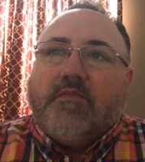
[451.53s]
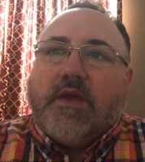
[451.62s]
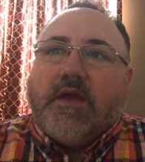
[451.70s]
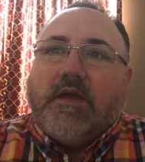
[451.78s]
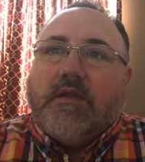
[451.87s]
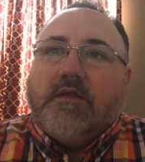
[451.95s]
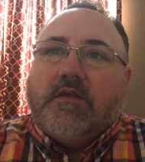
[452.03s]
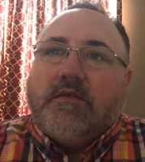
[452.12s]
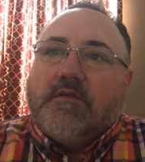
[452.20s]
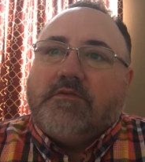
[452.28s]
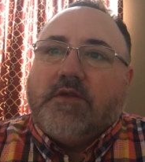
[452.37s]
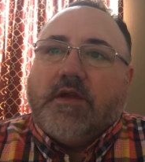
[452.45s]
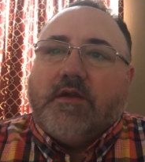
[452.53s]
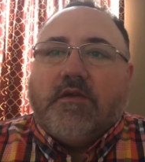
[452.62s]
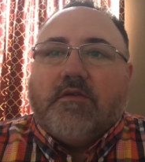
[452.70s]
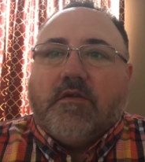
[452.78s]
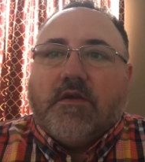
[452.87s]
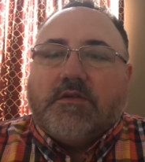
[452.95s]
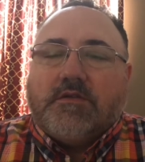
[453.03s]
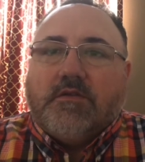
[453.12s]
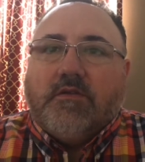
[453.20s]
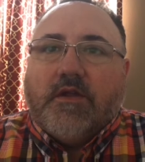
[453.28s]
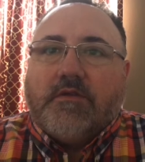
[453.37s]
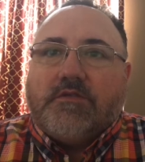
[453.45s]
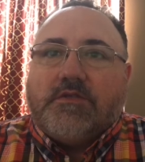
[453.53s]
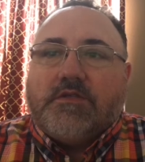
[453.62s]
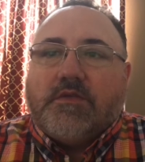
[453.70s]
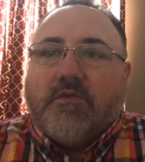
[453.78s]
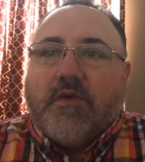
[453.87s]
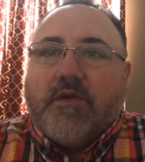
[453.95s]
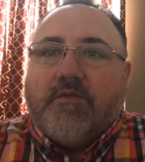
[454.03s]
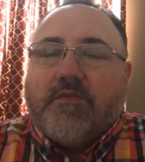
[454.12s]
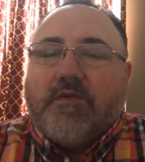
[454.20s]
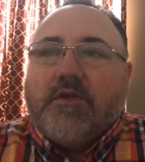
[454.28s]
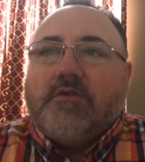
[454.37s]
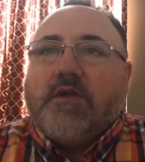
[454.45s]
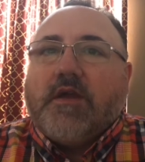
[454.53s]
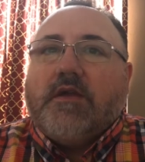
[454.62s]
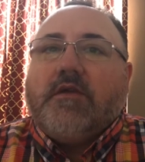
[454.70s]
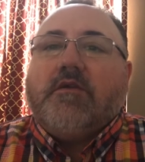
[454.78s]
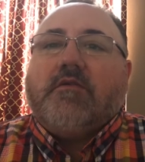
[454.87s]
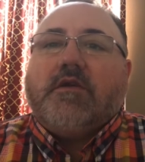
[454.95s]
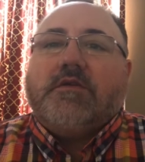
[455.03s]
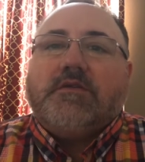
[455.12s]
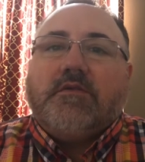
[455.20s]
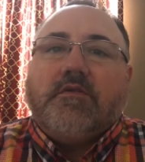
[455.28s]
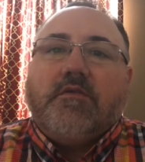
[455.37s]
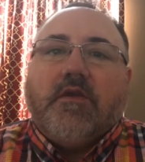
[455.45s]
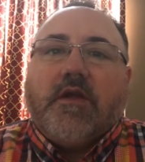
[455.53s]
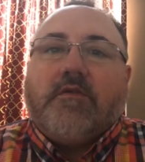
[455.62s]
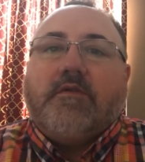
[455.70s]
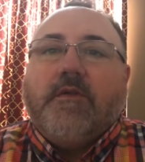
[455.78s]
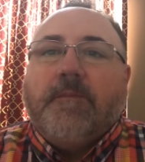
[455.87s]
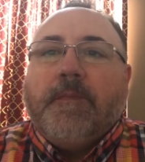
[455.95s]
bait dragging across the ground, just the weight would be dragging across the ground.